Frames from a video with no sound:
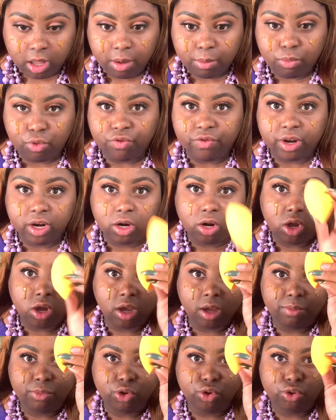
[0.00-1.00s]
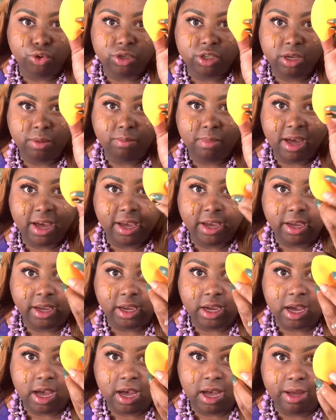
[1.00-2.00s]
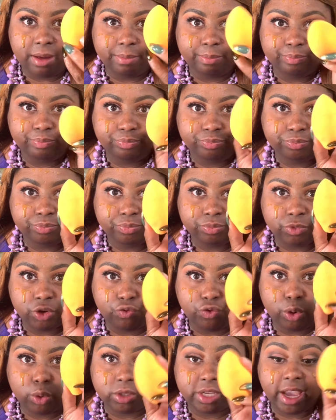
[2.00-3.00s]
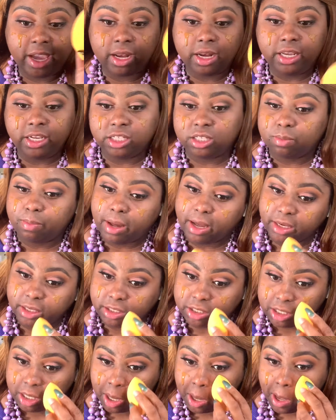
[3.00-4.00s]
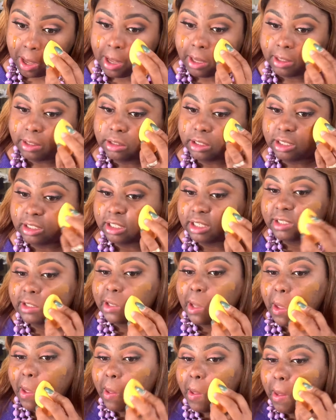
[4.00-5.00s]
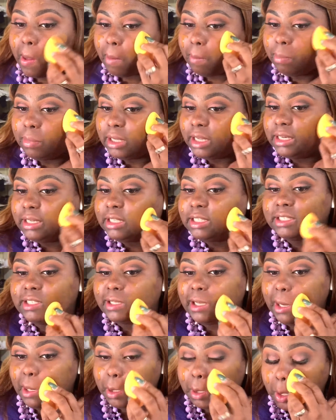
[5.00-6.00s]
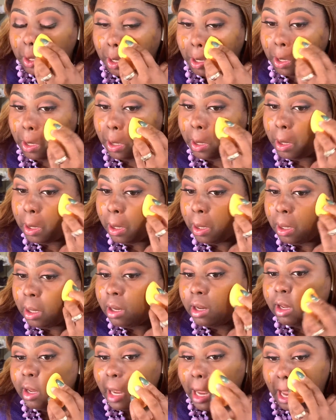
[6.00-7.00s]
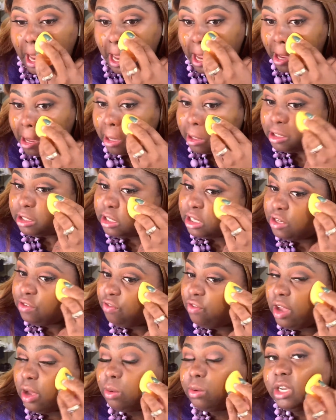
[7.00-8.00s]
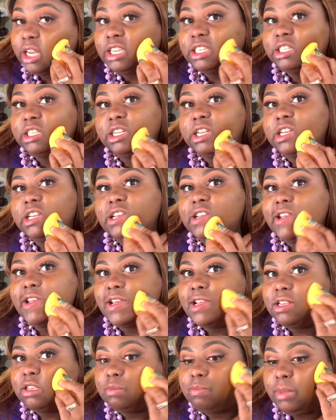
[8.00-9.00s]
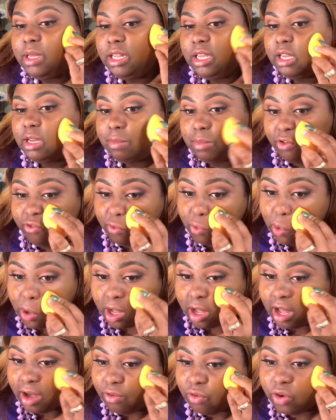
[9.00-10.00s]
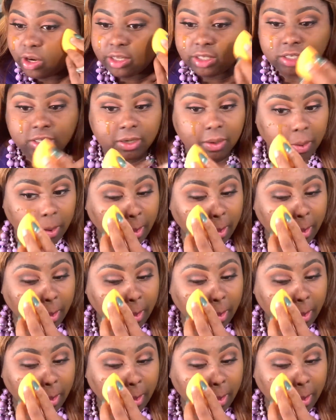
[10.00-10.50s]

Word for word: moving along, I'm using my um, Real Technique sponge to just blend this in. This foundation is medium to full coverage.